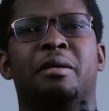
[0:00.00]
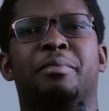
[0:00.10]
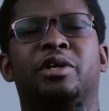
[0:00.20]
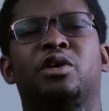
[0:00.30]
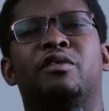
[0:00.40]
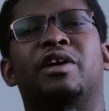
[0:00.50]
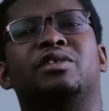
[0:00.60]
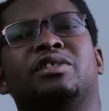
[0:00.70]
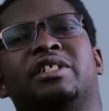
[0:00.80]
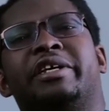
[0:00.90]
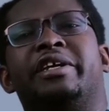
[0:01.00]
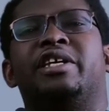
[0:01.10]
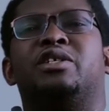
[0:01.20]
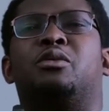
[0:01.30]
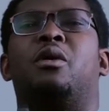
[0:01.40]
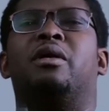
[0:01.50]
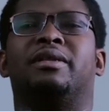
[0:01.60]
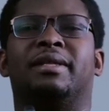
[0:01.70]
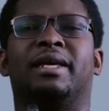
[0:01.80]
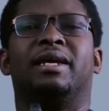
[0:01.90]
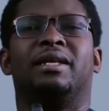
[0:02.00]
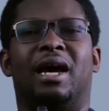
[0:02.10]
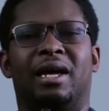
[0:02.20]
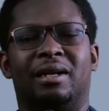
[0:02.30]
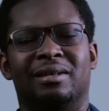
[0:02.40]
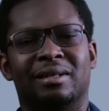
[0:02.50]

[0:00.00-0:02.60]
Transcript: but the overtone series is one thing that